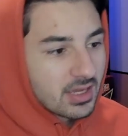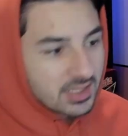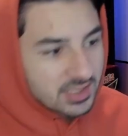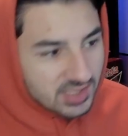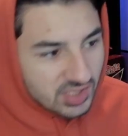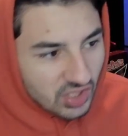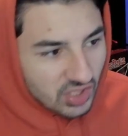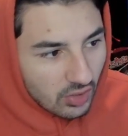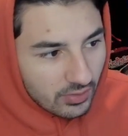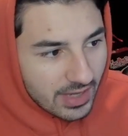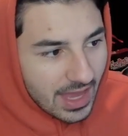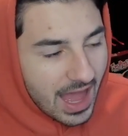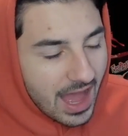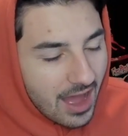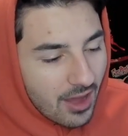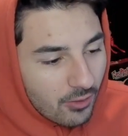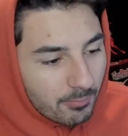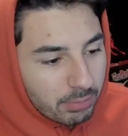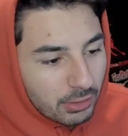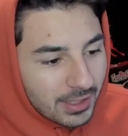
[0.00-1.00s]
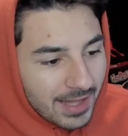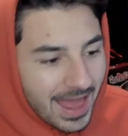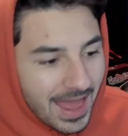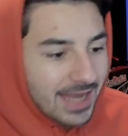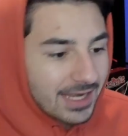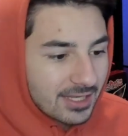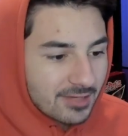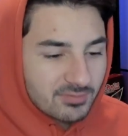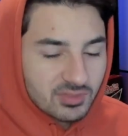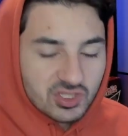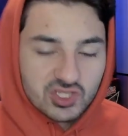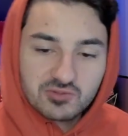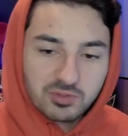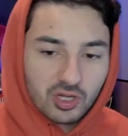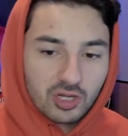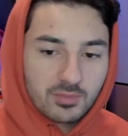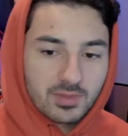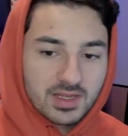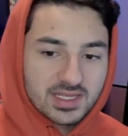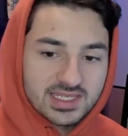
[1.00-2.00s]
So now Platinum
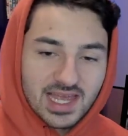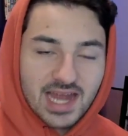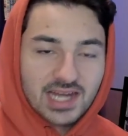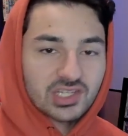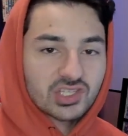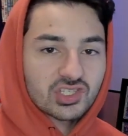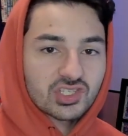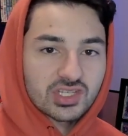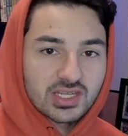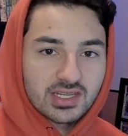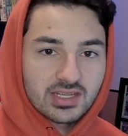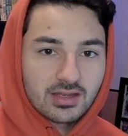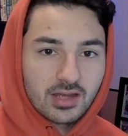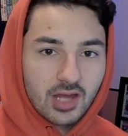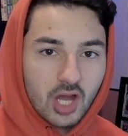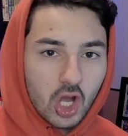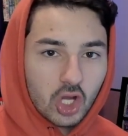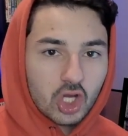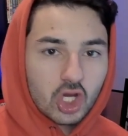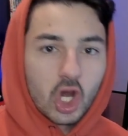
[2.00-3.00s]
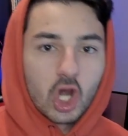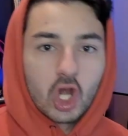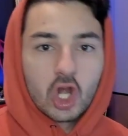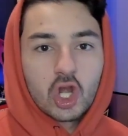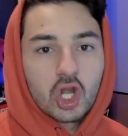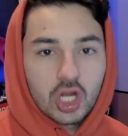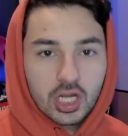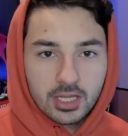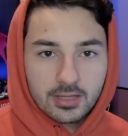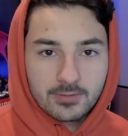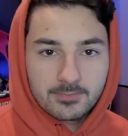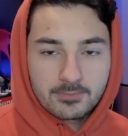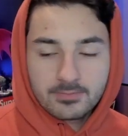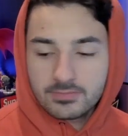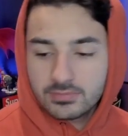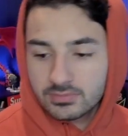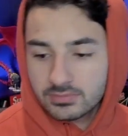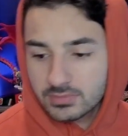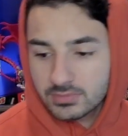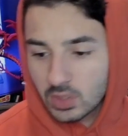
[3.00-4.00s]
Sperm has actually occurred
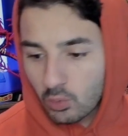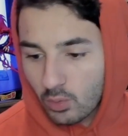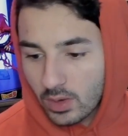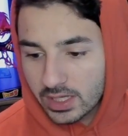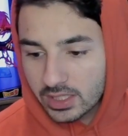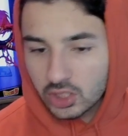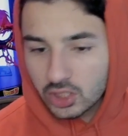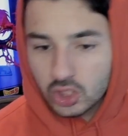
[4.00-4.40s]
when